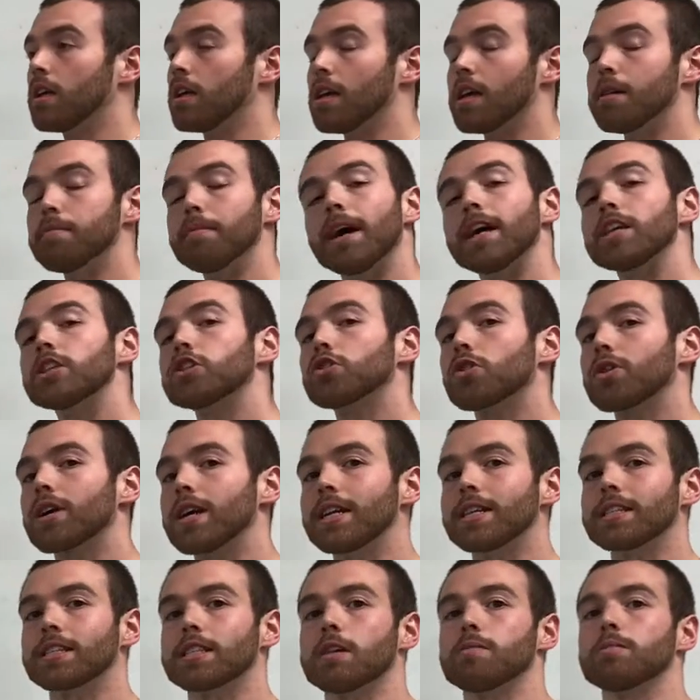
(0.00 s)
In my
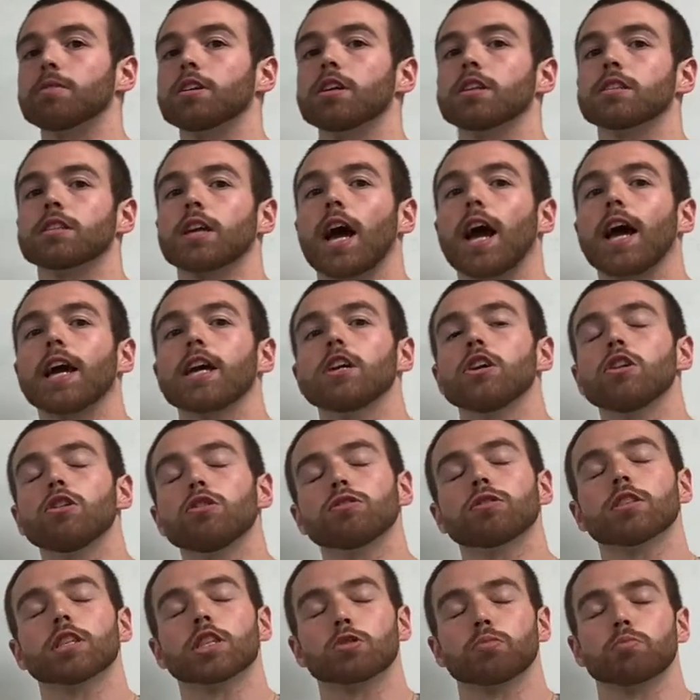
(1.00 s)
training seminars, I
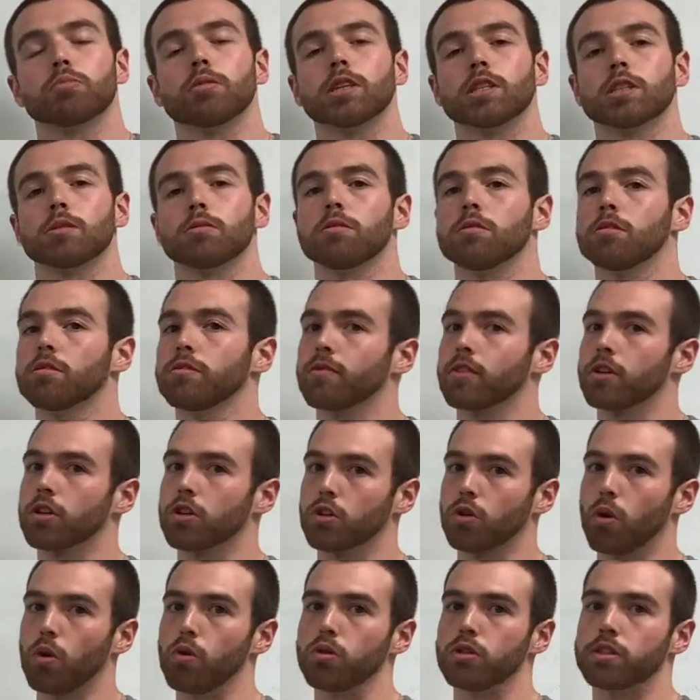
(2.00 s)
use this principle for
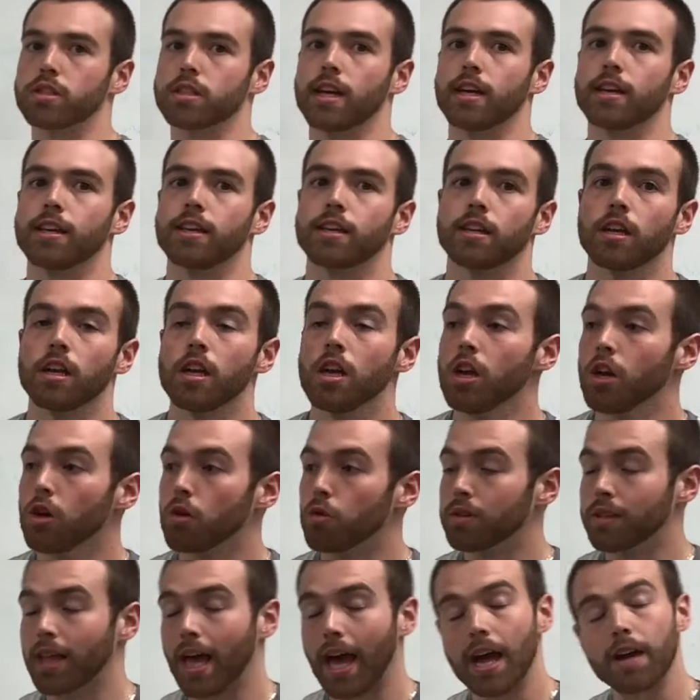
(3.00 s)
goal setting
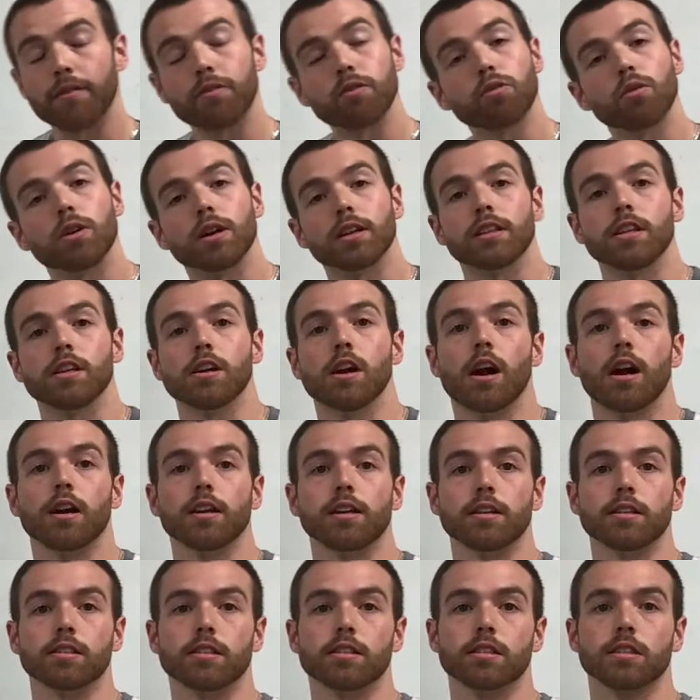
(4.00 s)
with everyone in the
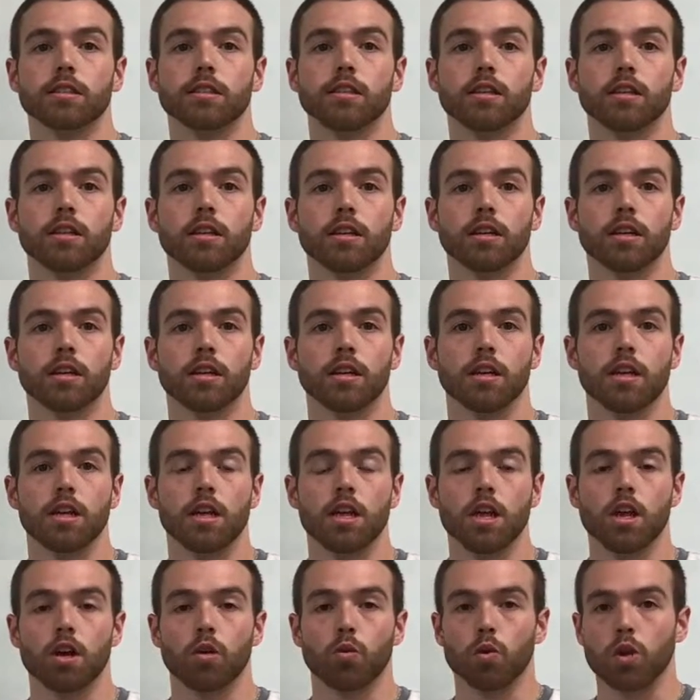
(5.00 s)
audience.
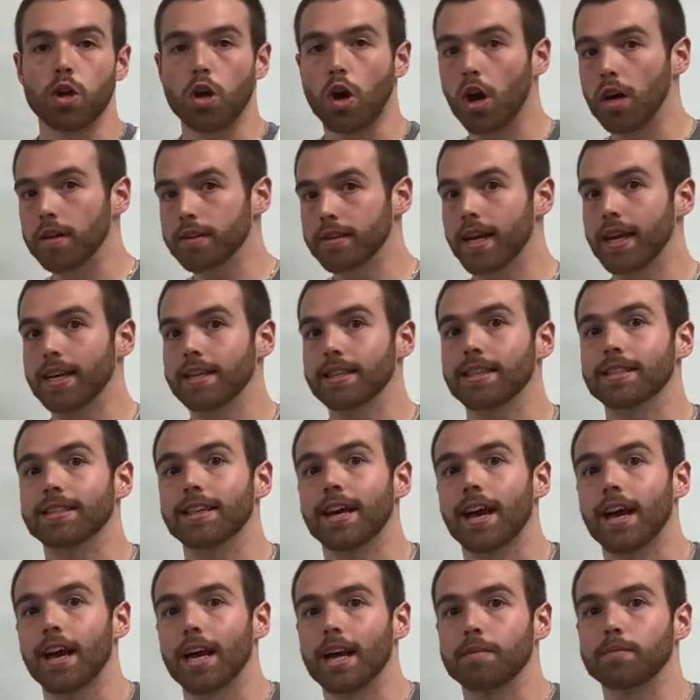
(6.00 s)
We all take the
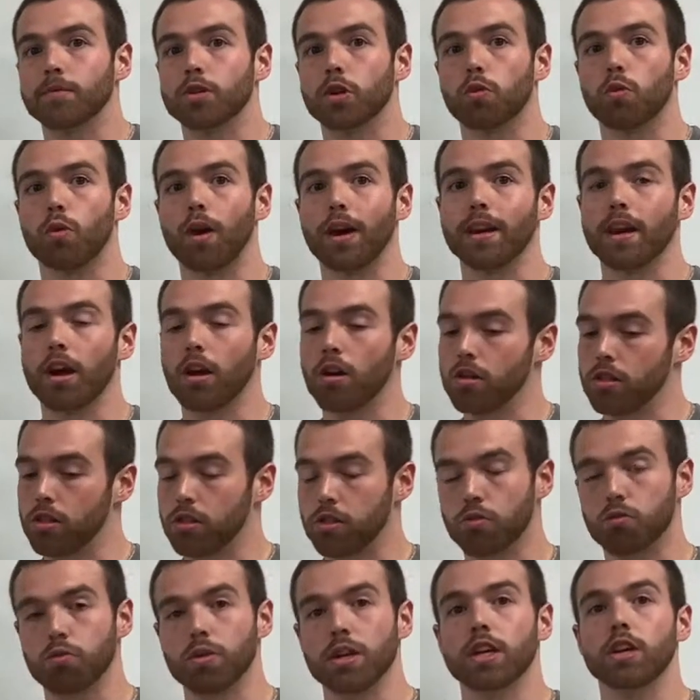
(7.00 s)
time to write out
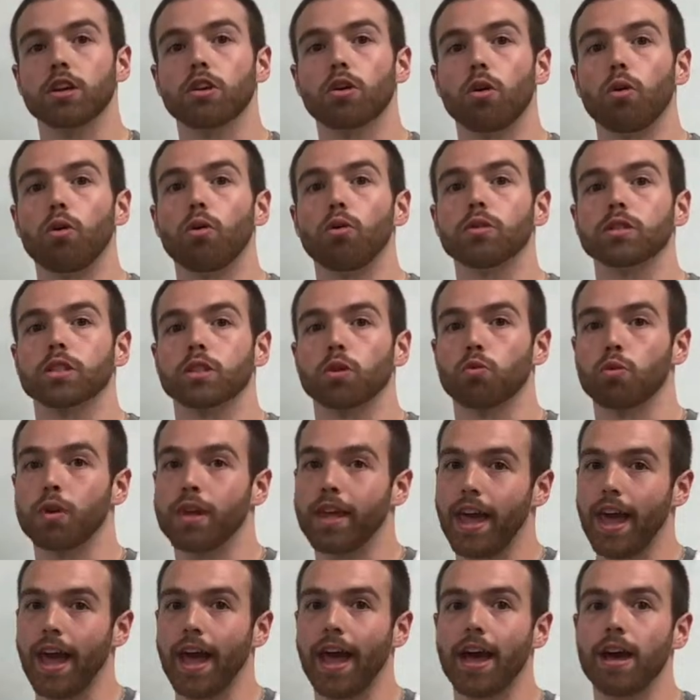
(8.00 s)
3 goals that we
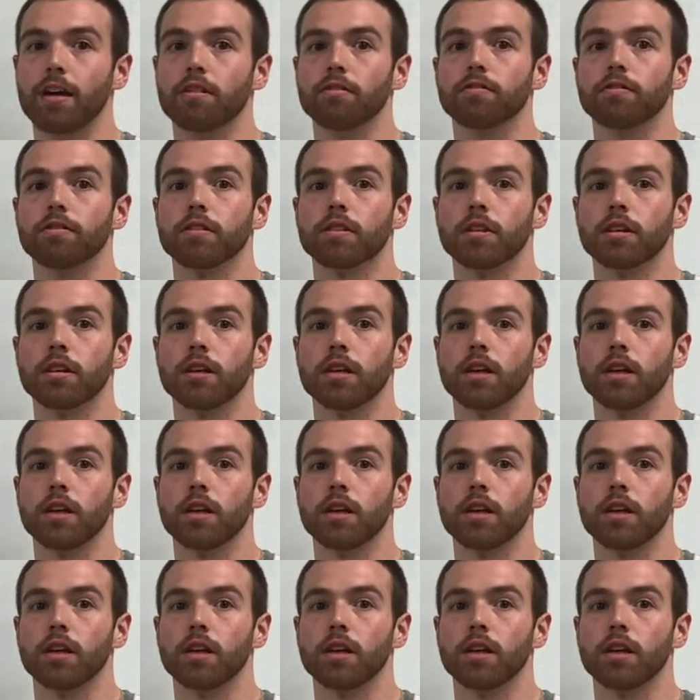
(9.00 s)
have,